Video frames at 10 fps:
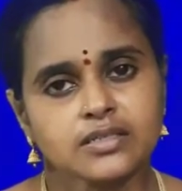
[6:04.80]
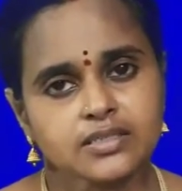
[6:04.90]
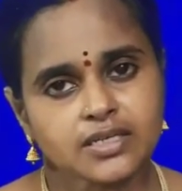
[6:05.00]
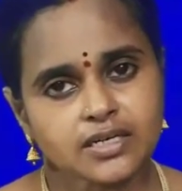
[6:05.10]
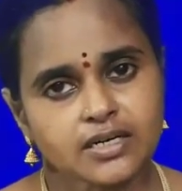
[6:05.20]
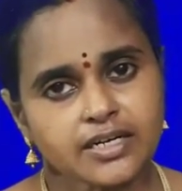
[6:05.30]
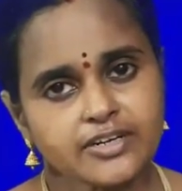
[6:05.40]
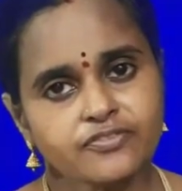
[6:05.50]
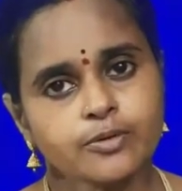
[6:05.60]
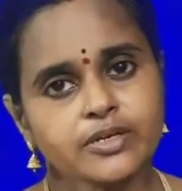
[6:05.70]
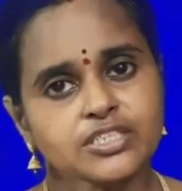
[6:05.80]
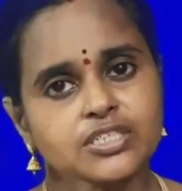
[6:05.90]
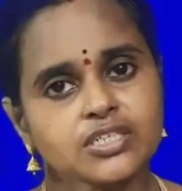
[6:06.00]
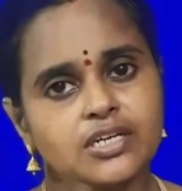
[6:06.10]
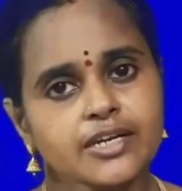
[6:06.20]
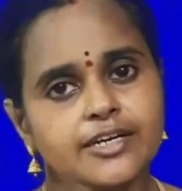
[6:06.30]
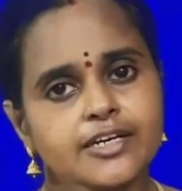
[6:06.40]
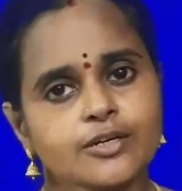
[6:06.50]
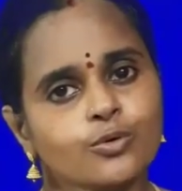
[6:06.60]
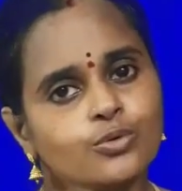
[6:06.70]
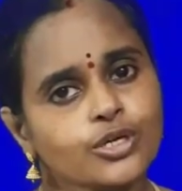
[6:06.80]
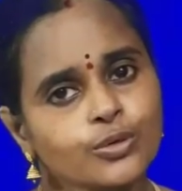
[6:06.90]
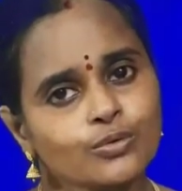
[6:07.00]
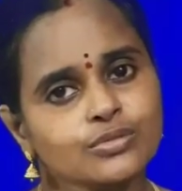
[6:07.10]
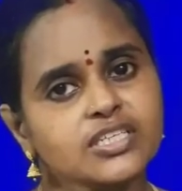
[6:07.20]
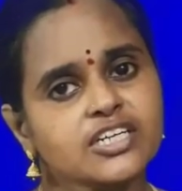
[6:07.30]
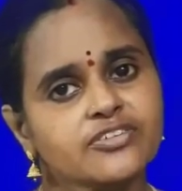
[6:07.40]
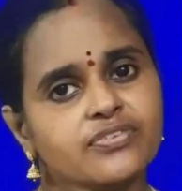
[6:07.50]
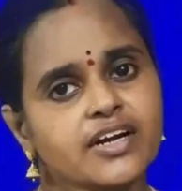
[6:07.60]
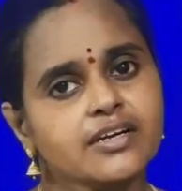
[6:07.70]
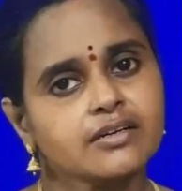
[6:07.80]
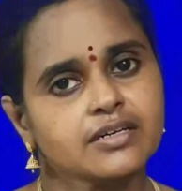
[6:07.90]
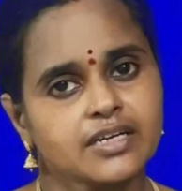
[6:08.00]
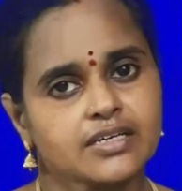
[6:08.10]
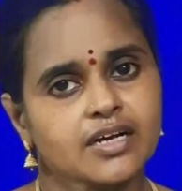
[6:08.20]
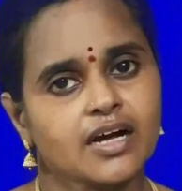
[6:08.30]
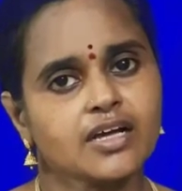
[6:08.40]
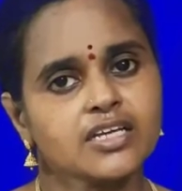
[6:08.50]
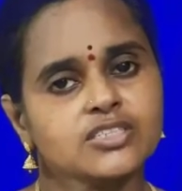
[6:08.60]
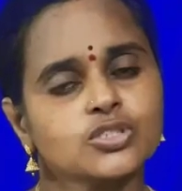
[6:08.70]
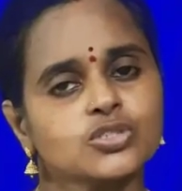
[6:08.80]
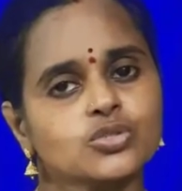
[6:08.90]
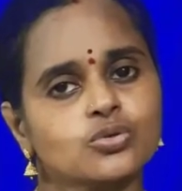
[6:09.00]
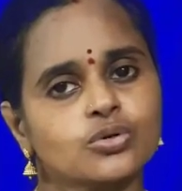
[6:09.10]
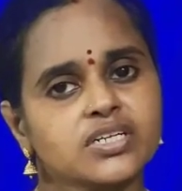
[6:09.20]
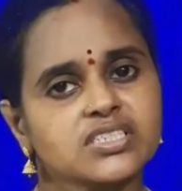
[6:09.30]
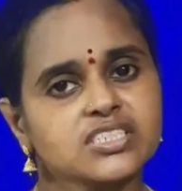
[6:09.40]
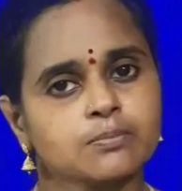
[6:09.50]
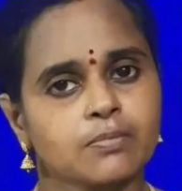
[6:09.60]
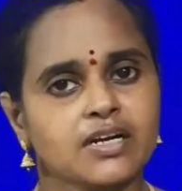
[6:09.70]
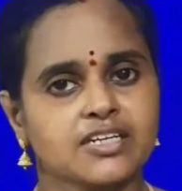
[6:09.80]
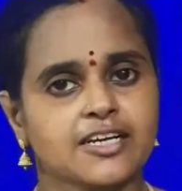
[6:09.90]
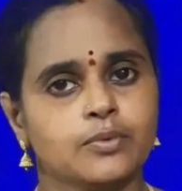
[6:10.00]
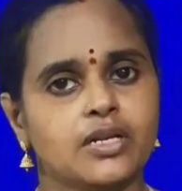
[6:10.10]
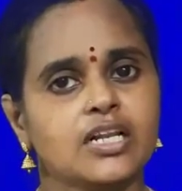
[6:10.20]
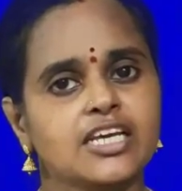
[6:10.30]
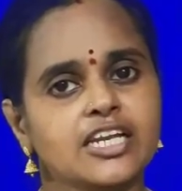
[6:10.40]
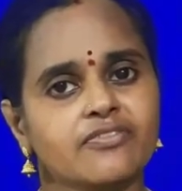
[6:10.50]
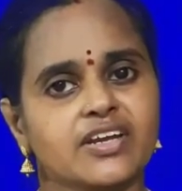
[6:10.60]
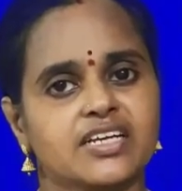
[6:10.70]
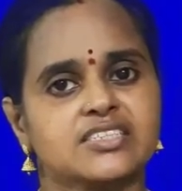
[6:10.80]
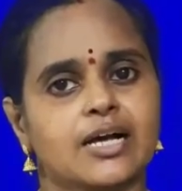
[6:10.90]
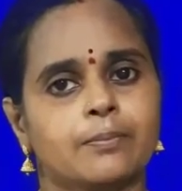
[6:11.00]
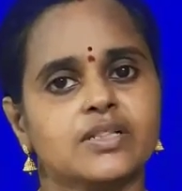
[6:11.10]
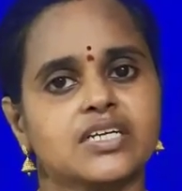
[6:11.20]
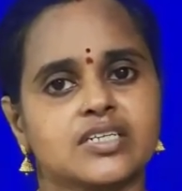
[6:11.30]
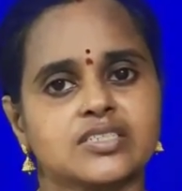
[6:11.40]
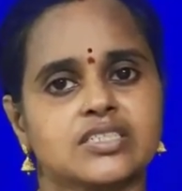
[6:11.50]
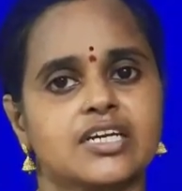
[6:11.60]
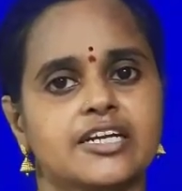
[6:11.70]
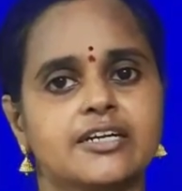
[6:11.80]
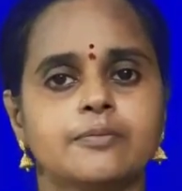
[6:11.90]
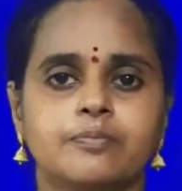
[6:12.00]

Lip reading: the information related to the user defined data is stored in symbol table in our example, that is A and B.